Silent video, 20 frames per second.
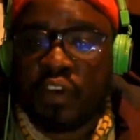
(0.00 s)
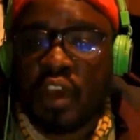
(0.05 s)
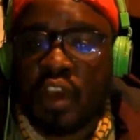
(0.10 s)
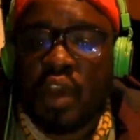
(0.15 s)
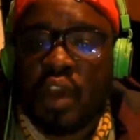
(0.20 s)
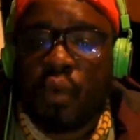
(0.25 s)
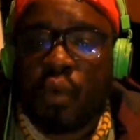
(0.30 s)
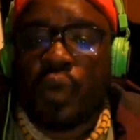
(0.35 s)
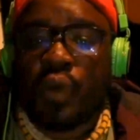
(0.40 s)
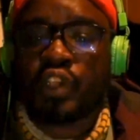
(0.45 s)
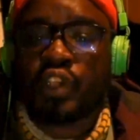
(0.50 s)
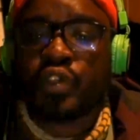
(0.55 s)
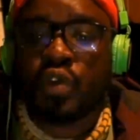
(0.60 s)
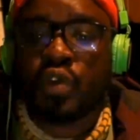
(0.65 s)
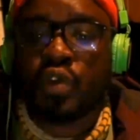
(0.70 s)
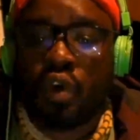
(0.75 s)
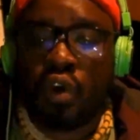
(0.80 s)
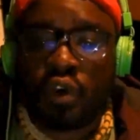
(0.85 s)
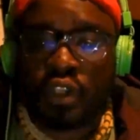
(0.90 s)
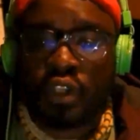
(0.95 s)
we
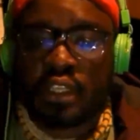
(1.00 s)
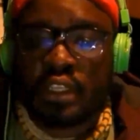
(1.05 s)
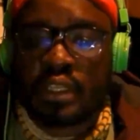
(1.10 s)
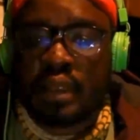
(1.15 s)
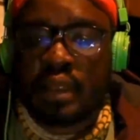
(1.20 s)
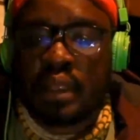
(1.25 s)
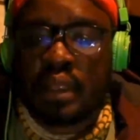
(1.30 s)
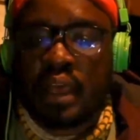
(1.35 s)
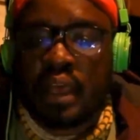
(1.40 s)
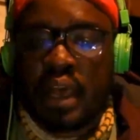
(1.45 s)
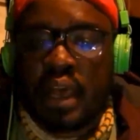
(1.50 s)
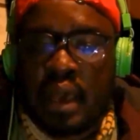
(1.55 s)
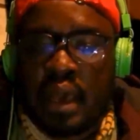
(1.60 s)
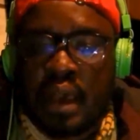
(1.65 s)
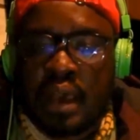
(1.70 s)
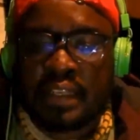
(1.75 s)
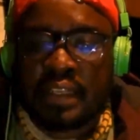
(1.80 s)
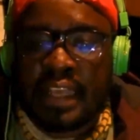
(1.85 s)
saw the